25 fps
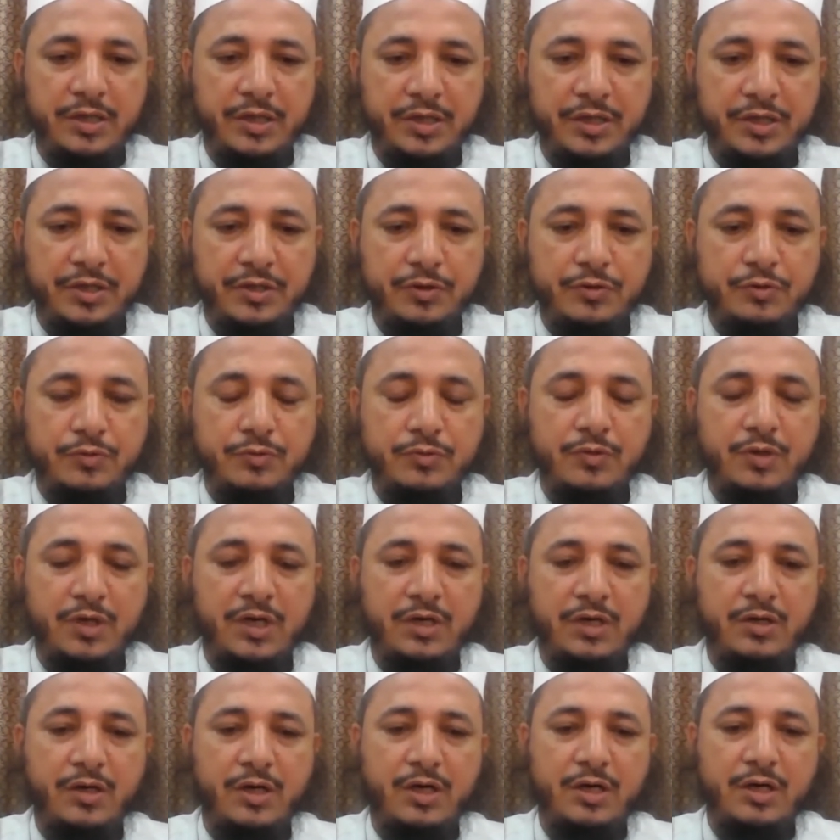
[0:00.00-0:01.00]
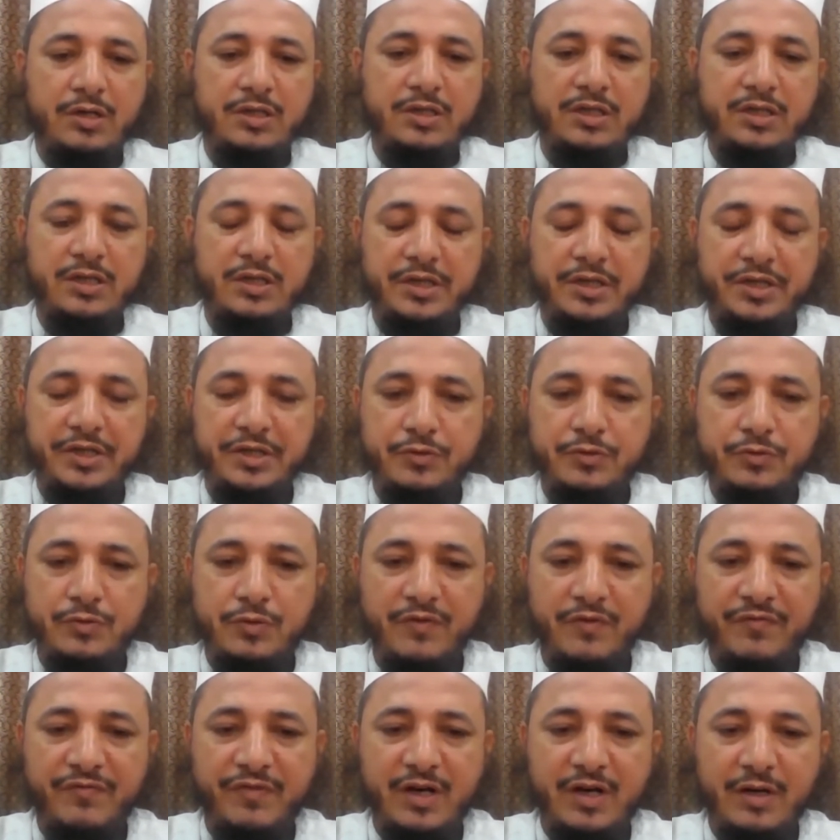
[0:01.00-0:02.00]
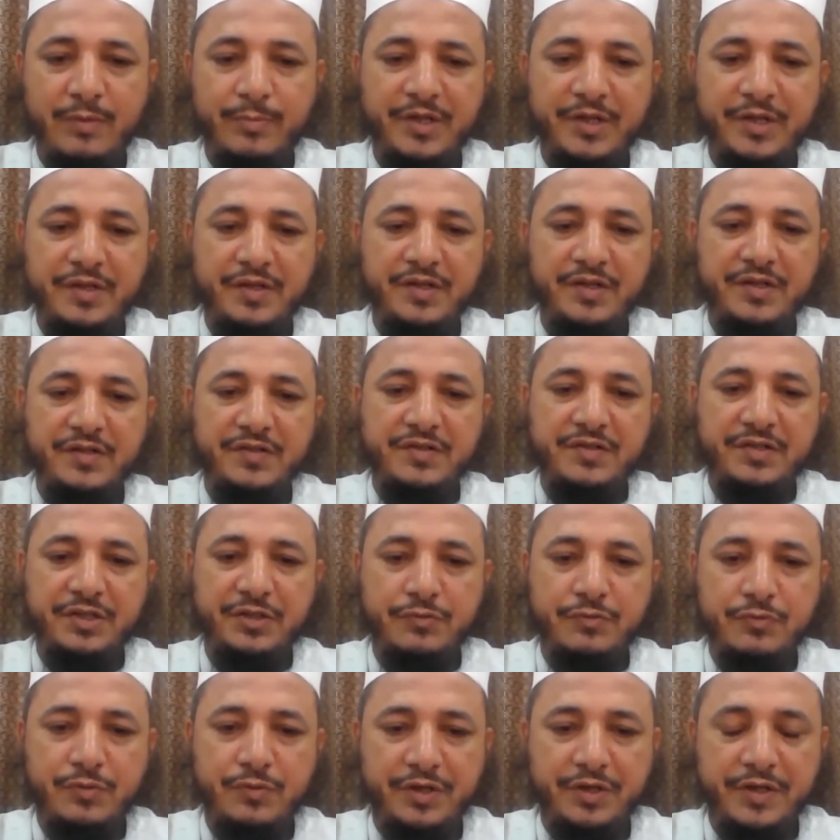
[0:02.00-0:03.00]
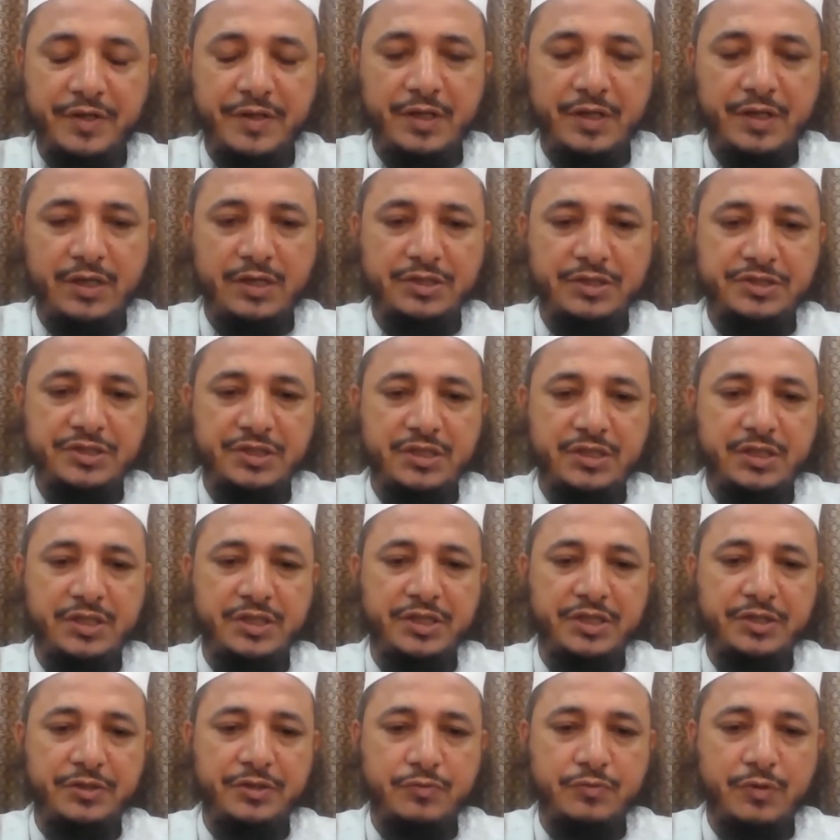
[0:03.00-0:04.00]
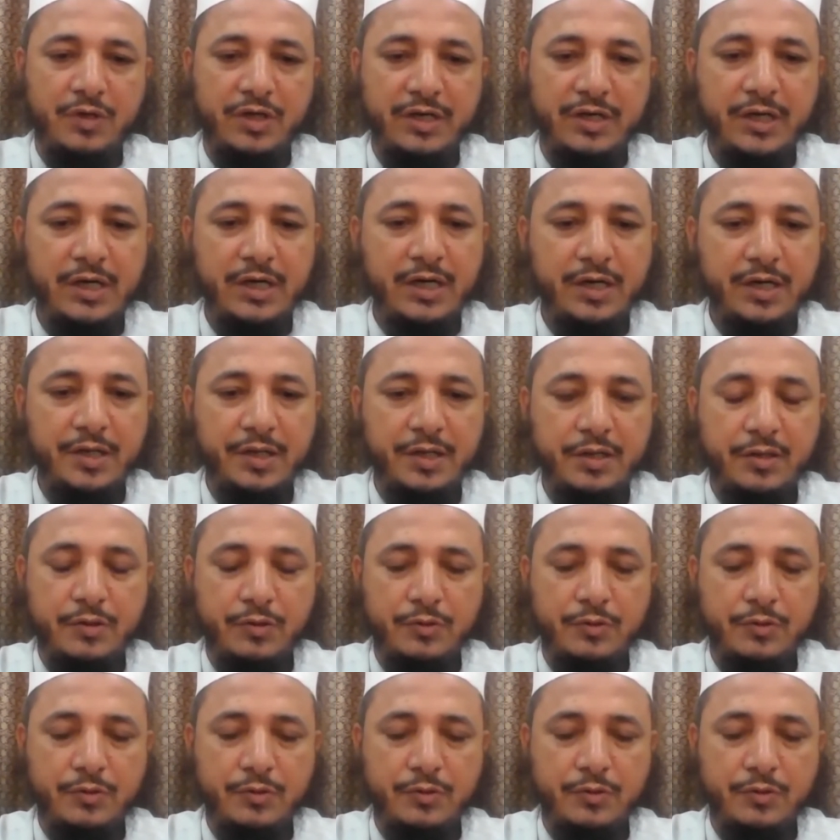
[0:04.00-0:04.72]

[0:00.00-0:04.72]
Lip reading: into a doctor, into a pharmacist, into a researcher, into a nurse.